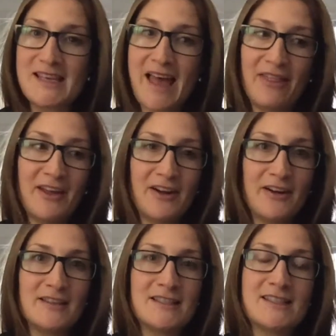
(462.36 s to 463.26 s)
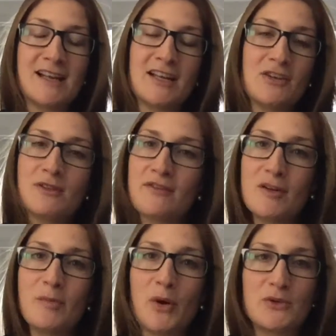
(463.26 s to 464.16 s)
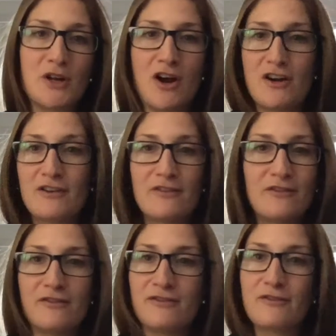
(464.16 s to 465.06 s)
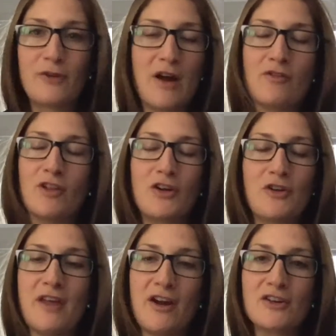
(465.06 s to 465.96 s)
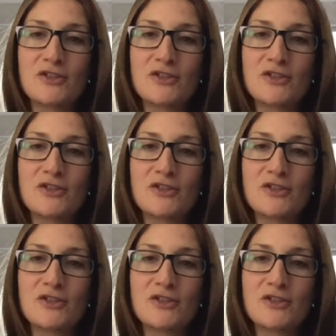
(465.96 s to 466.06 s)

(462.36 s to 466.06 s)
get there. It's stunning. You live in a postcard for however long you're there.